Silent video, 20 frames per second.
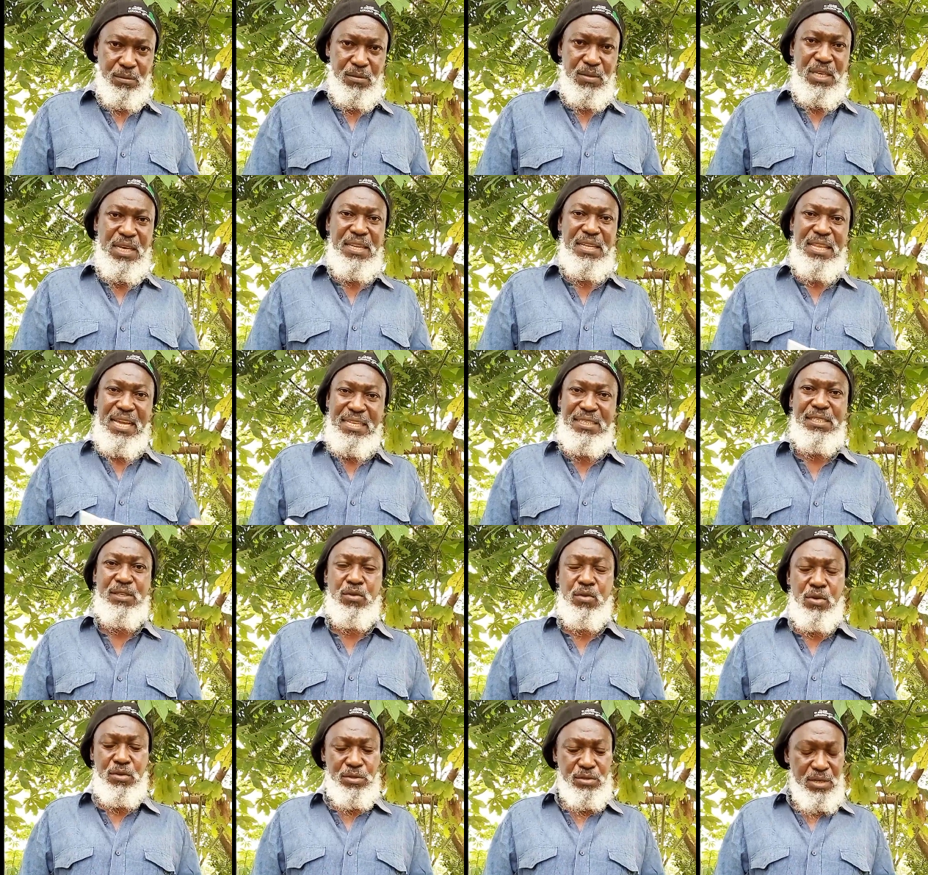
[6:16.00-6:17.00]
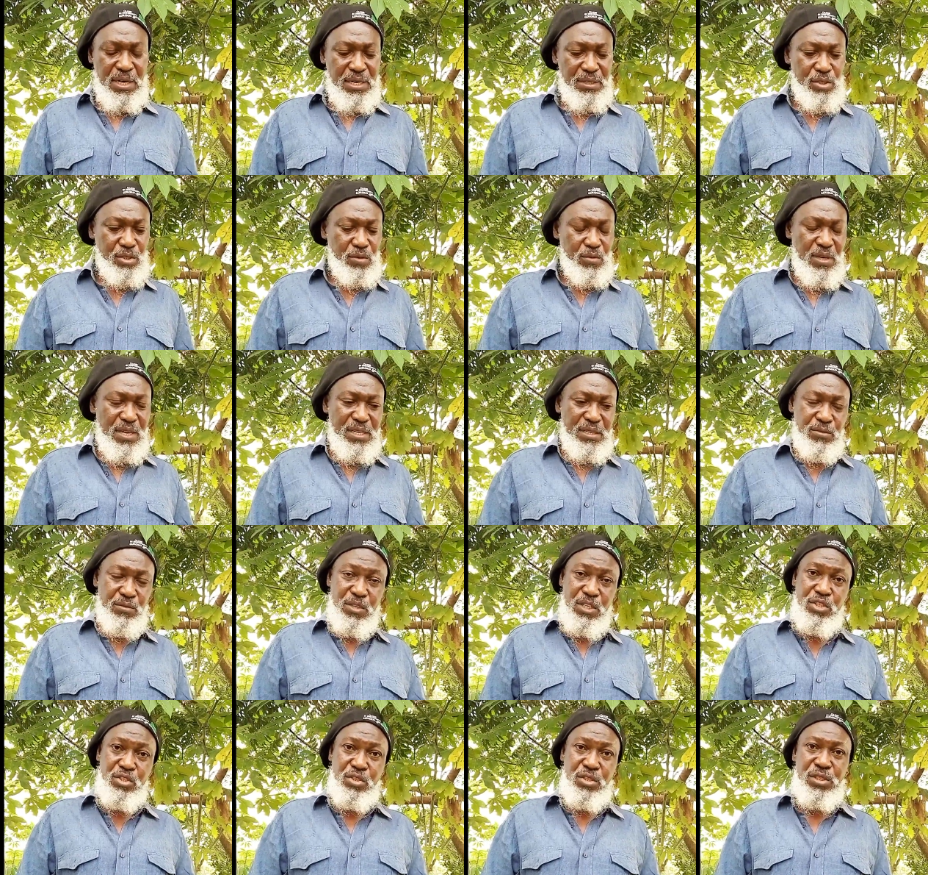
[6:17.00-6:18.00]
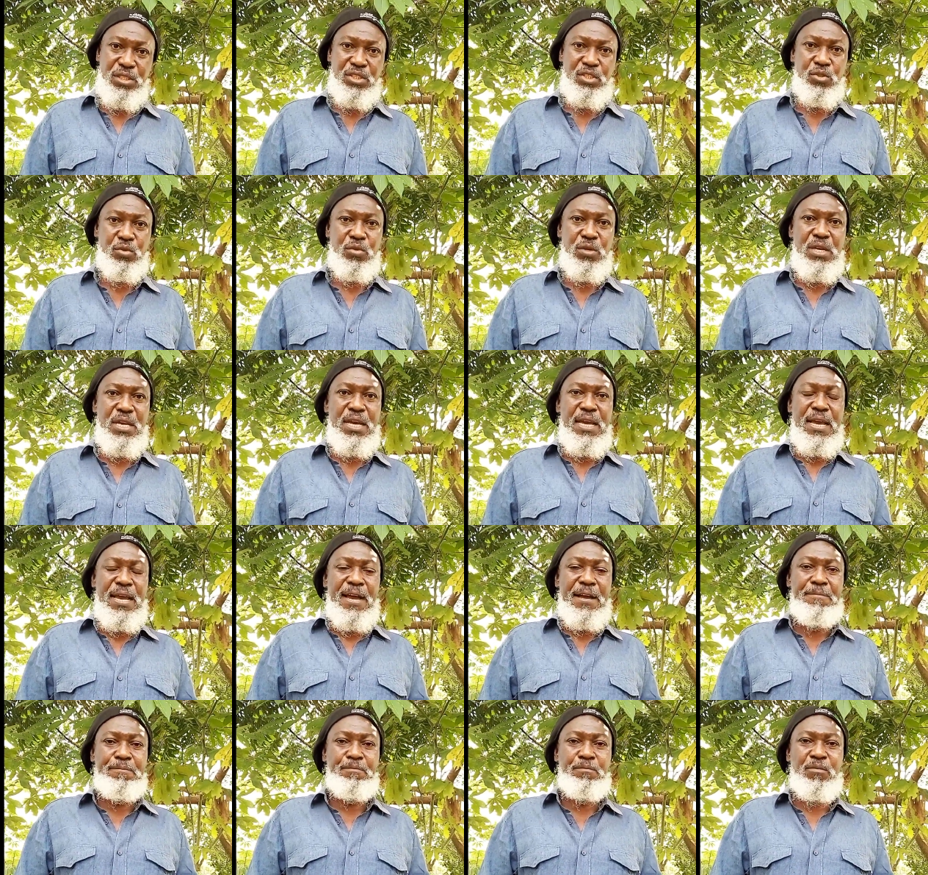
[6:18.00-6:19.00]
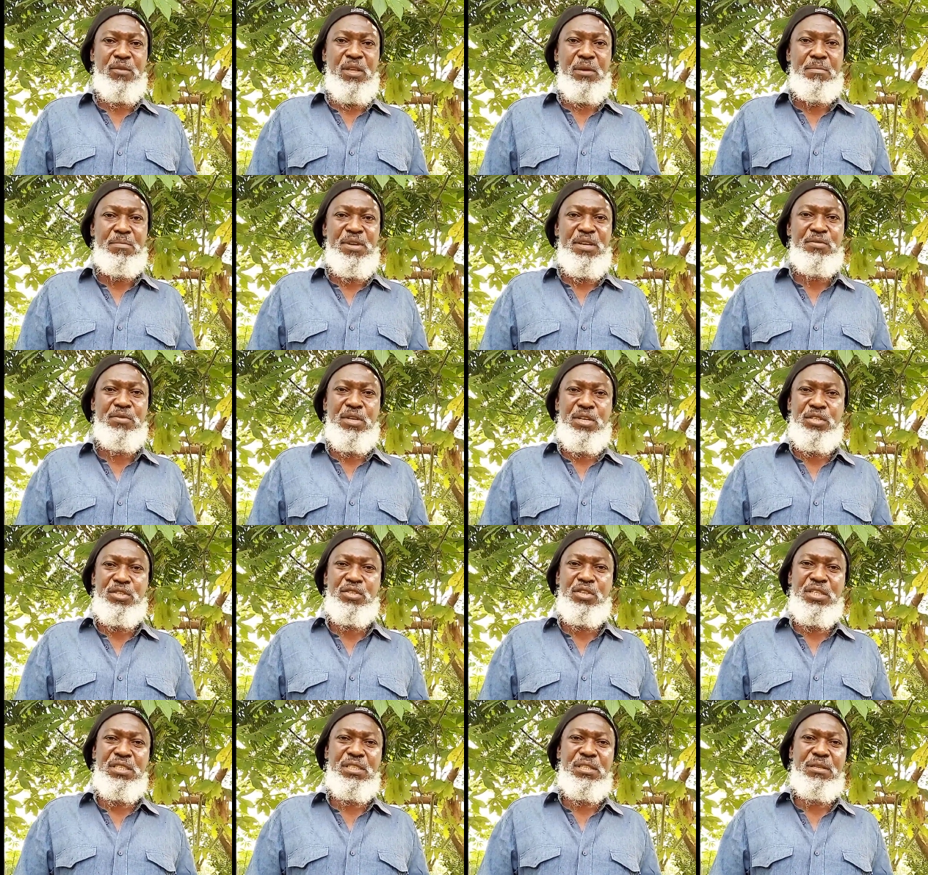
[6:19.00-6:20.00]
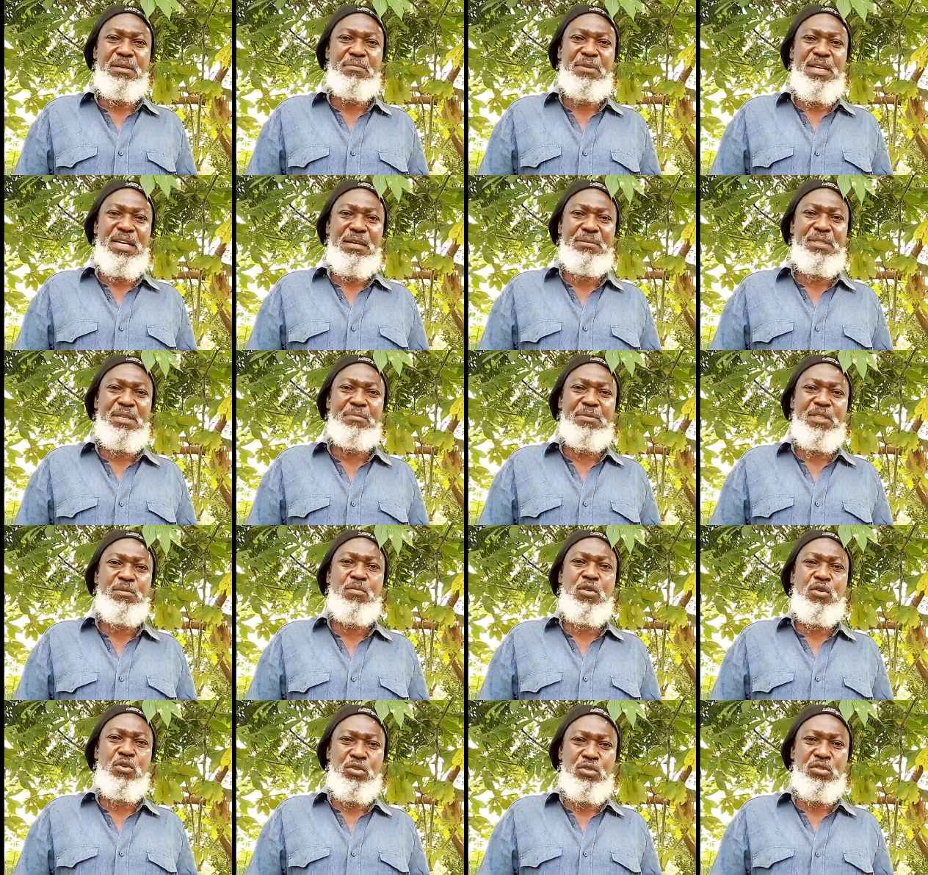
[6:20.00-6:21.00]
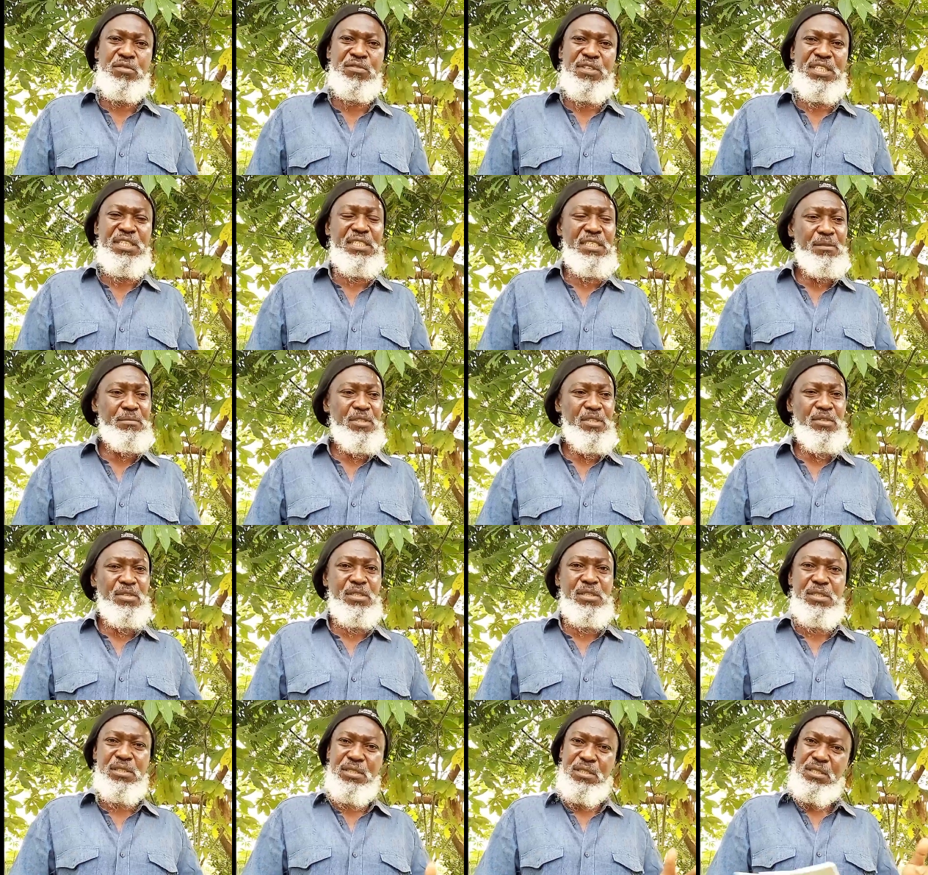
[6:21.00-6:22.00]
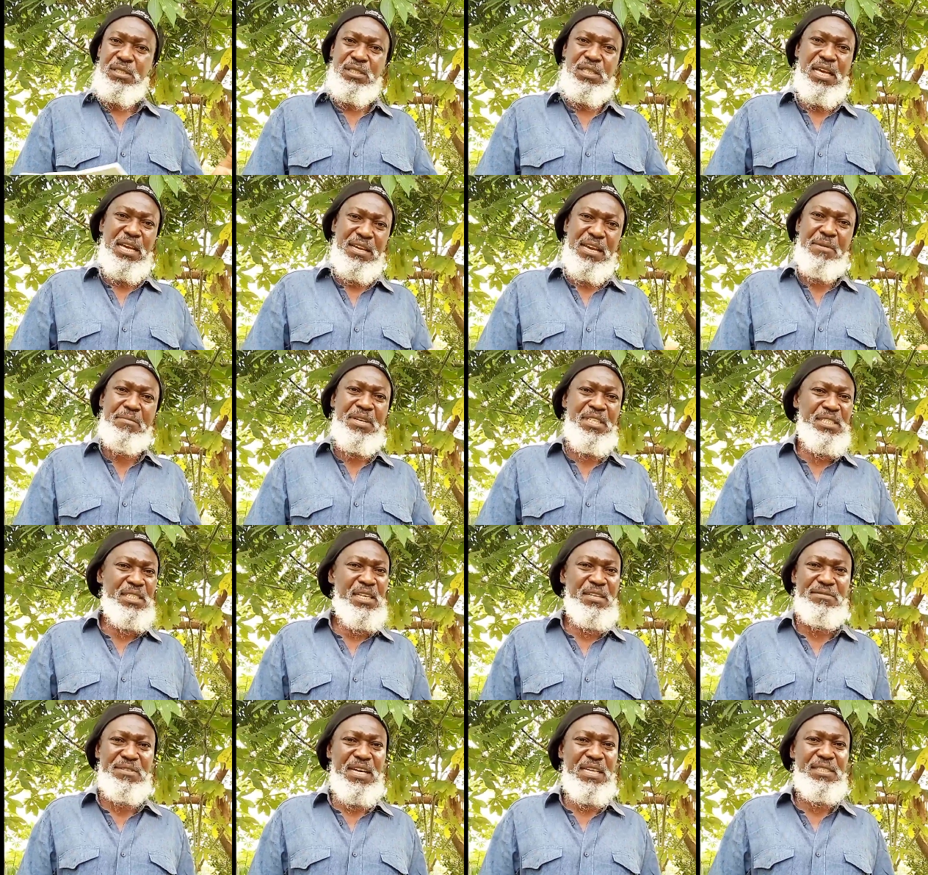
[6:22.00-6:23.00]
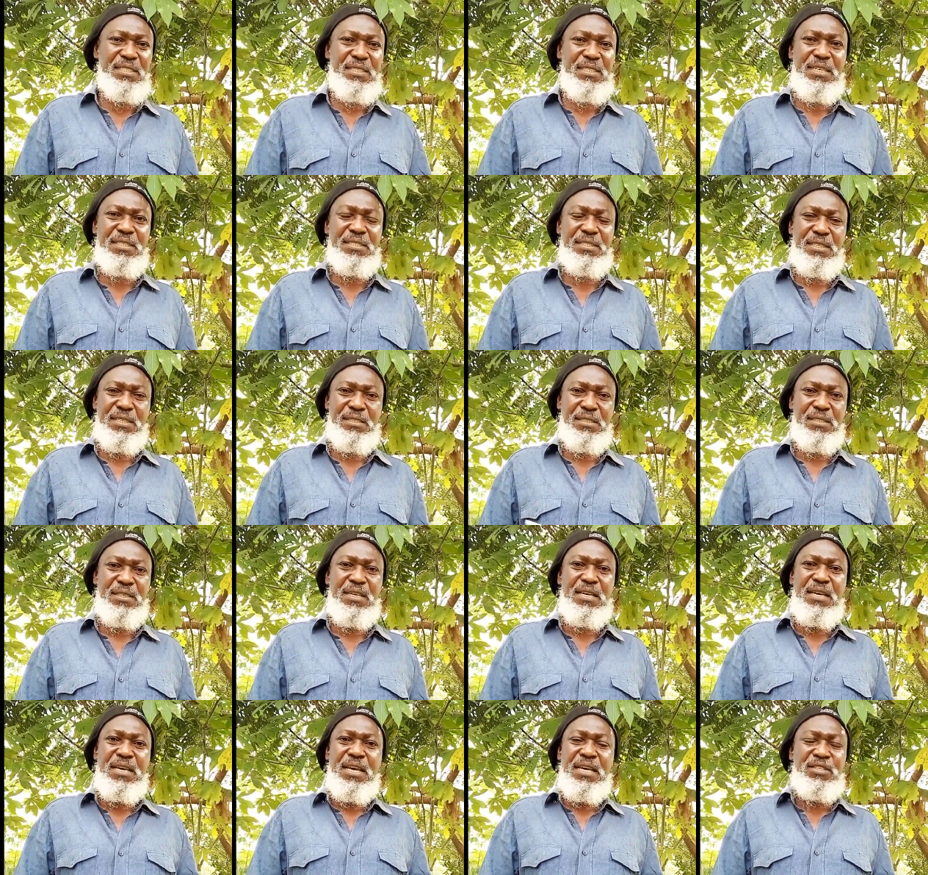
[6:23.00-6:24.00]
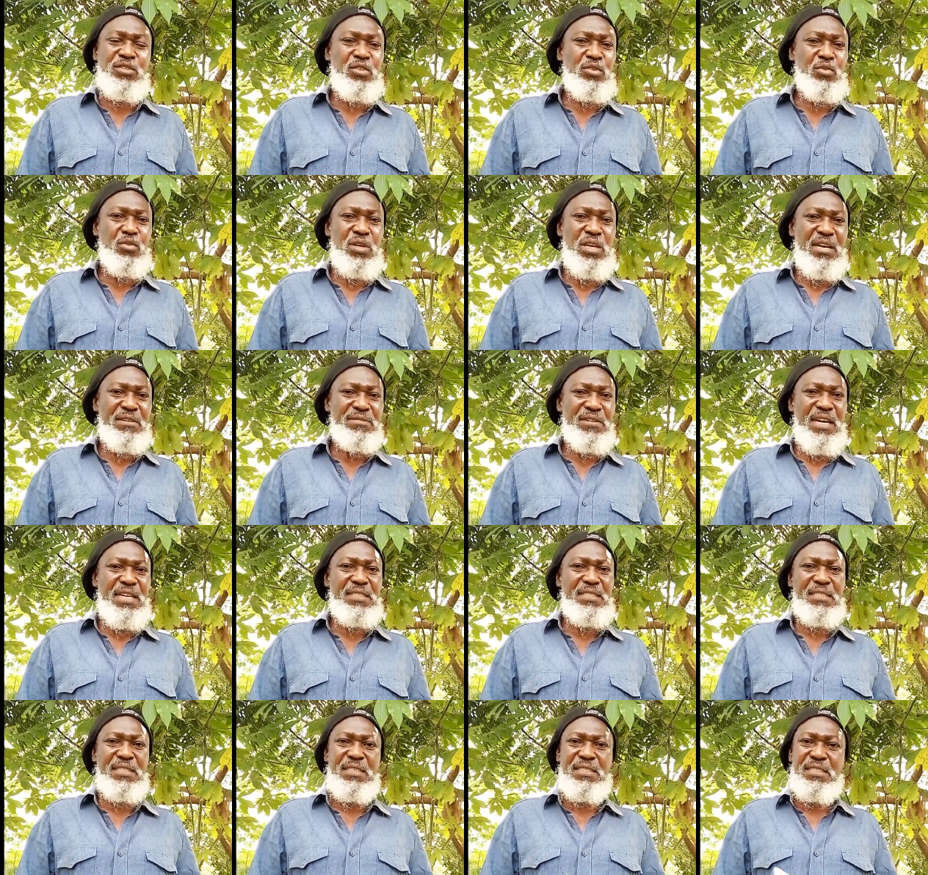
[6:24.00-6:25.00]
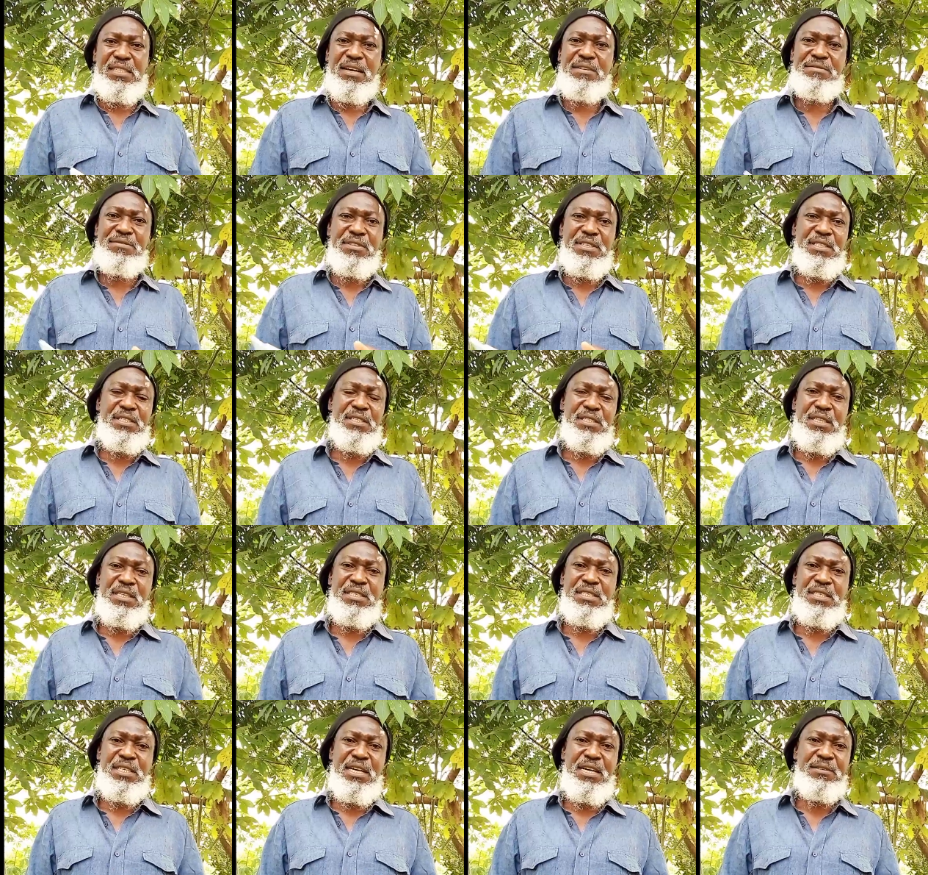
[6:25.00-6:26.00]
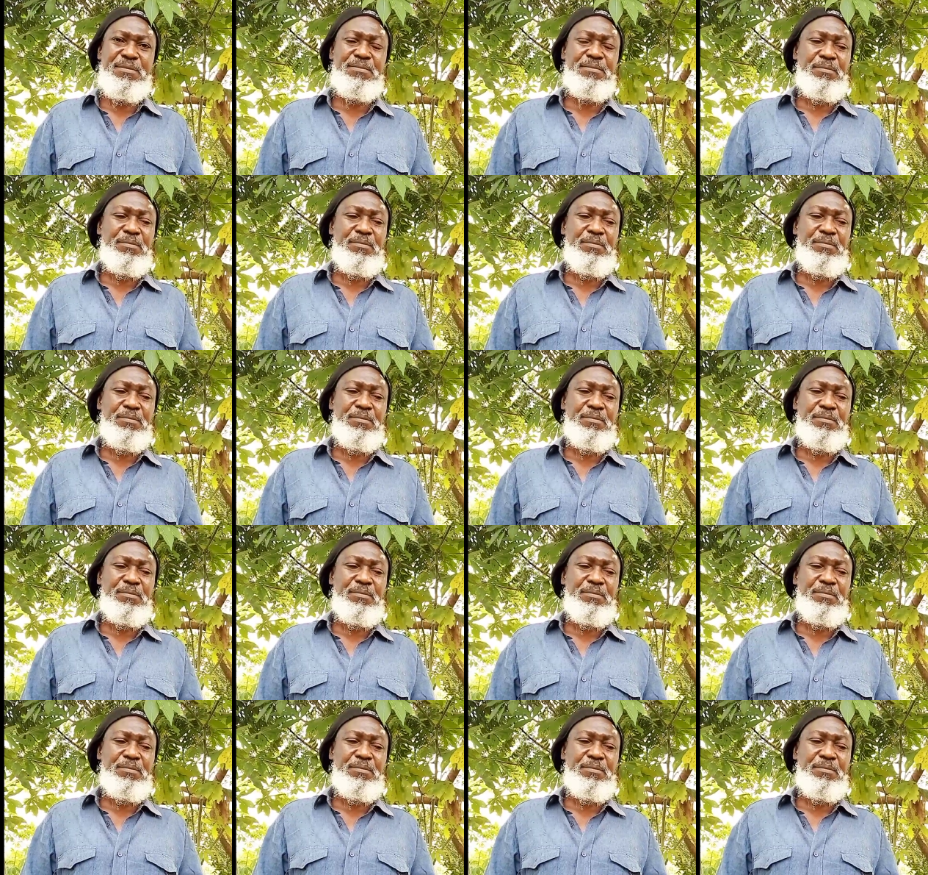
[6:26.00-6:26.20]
And that's a cultural issue and religious issue. Being religious, it becomes a bit more controversial because I mentioned Afghanistan. It's not only Afghanistan, Southeast Asia,